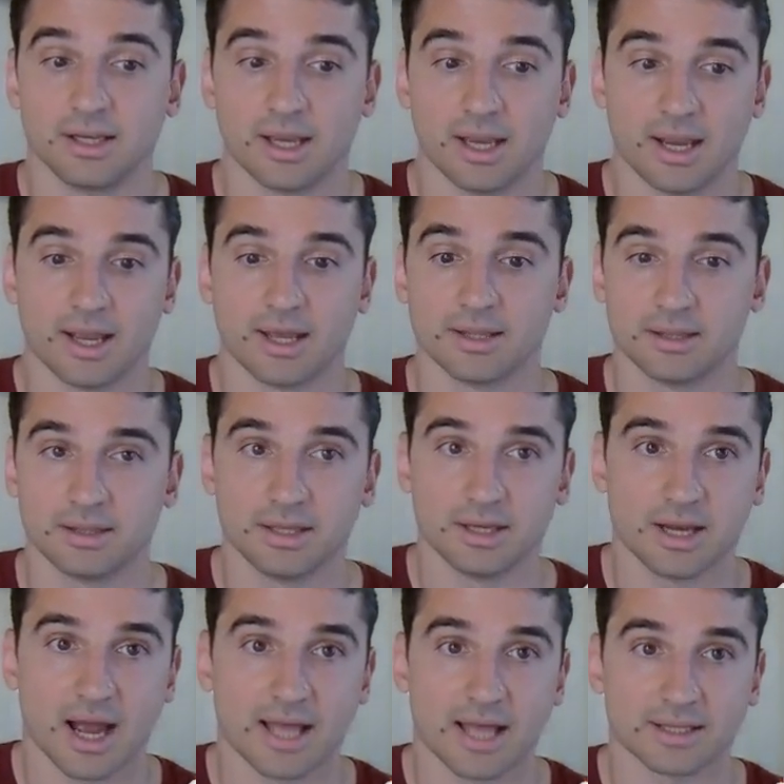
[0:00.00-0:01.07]
and they
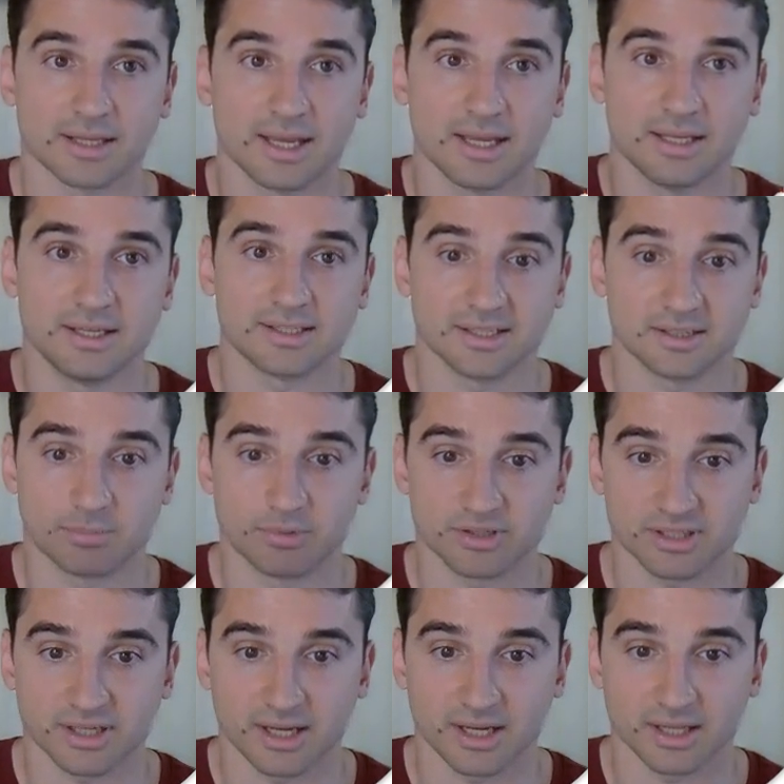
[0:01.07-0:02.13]
got
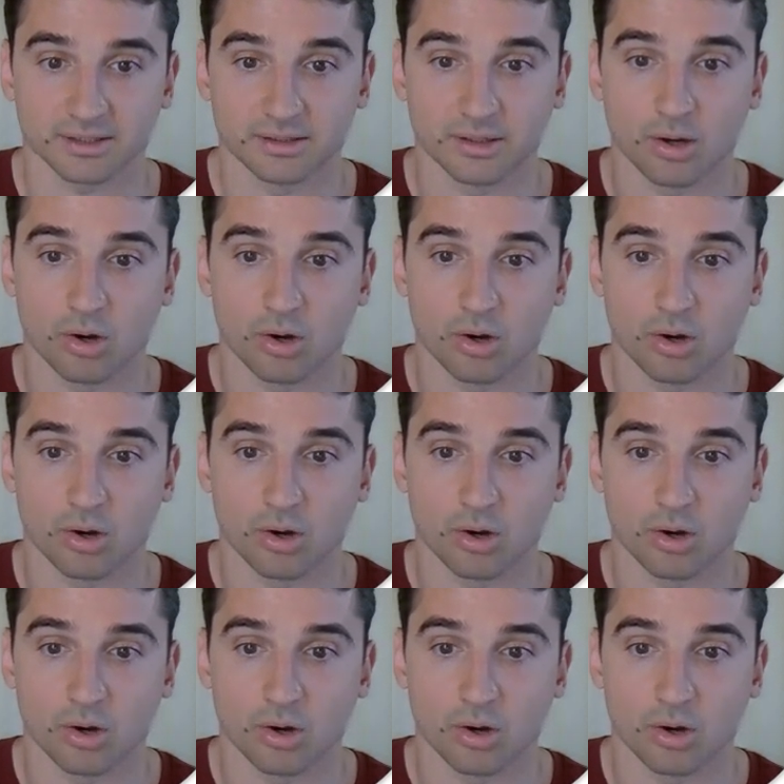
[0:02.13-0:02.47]
86%